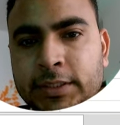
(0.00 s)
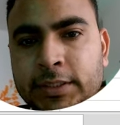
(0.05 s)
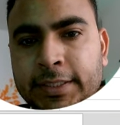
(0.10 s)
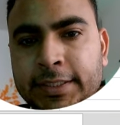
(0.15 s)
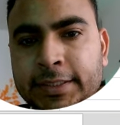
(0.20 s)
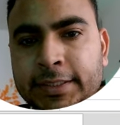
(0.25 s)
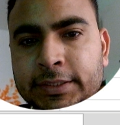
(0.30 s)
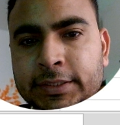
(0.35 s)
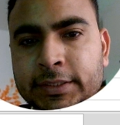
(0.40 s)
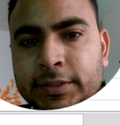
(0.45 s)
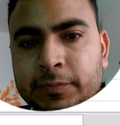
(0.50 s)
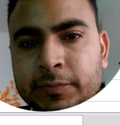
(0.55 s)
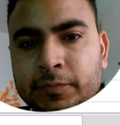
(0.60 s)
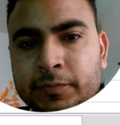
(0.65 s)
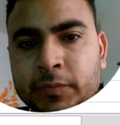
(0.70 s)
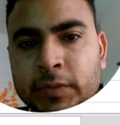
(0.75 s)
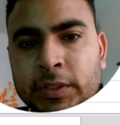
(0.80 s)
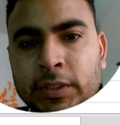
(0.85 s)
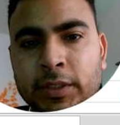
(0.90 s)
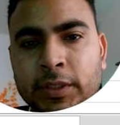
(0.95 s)
in the
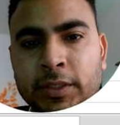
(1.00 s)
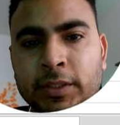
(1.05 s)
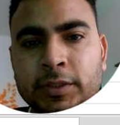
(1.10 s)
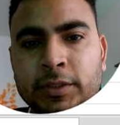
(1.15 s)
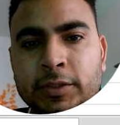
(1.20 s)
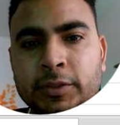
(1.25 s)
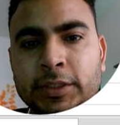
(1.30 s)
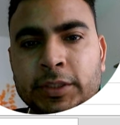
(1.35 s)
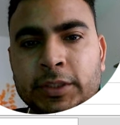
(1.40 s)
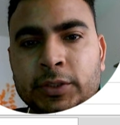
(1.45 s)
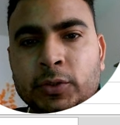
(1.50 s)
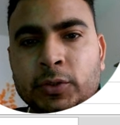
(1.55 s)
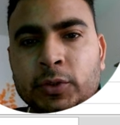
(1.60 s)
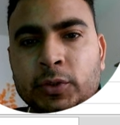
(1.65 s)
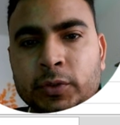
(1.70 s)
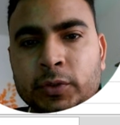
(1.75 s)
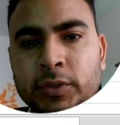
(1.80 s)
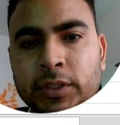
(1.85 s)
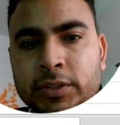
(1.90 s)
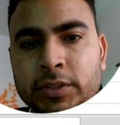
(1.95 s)
settings. You
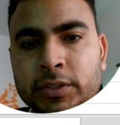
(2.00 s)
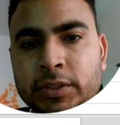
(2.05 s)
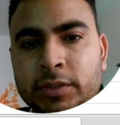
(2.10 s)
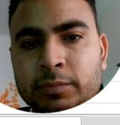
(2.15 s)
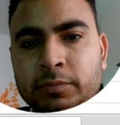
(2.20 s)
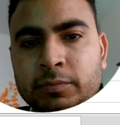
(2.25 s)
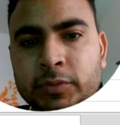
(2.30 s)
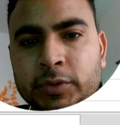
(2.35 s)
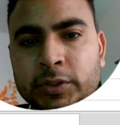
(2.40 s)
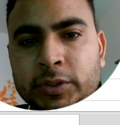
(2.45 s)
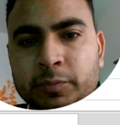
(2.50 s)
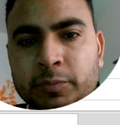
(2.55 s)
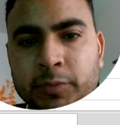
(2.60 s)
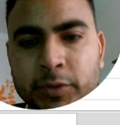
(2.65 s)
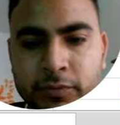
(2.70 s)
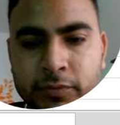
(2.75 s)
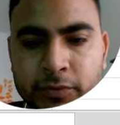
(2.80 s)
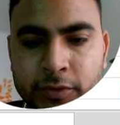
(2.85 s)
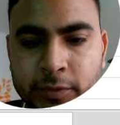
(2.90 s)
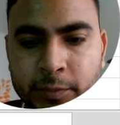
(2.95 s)
need to go to custom,
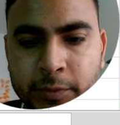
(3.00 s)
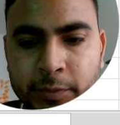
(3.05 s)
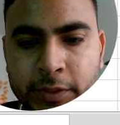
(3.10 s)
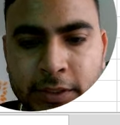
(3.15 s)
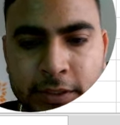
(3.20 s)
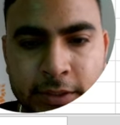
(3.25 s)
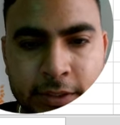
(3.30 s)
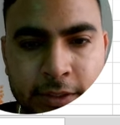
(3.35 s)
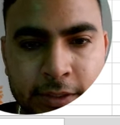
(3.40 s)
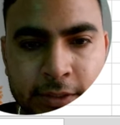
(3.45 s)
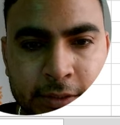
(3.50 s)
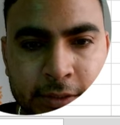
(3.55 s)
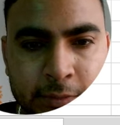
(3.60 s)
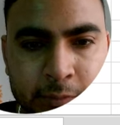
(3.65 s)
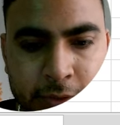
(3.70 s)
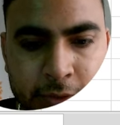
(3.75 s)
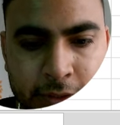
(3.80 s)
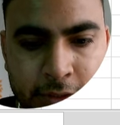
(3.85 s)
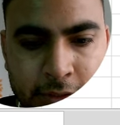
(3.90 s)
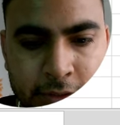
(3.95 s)
you put formula.
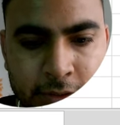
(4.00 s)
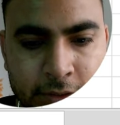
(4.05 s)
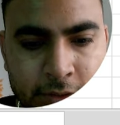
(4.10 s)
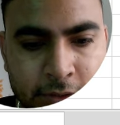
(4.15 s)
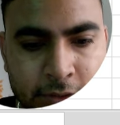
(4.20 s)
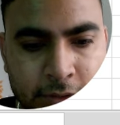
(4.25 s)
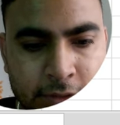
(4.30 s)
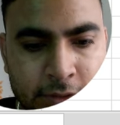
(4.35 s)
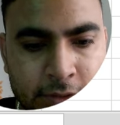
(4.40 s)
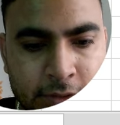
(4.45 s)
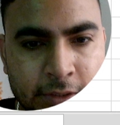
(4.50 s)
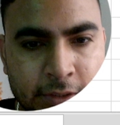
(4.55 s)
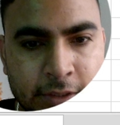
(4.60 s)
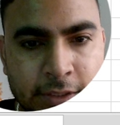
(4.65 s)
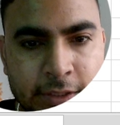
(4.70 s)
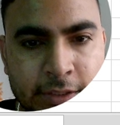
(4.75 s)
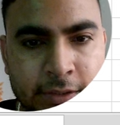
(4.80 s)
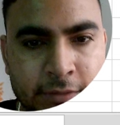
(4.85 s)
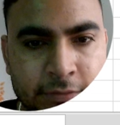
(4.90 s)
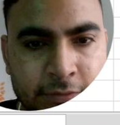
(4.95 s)
Example,
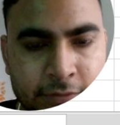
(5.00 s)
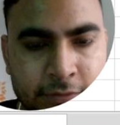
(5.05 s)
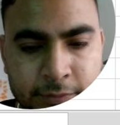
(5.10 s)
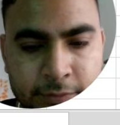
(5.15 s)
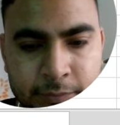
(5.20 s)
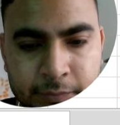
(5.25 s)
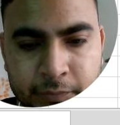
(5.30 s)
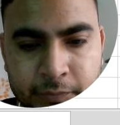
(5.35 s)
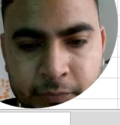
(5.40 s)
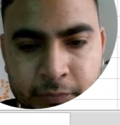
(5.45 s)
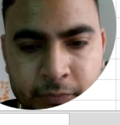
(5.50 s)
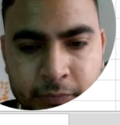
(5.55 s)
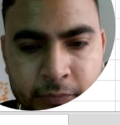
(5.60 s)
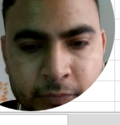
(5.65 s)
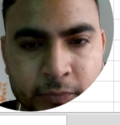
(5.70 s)
if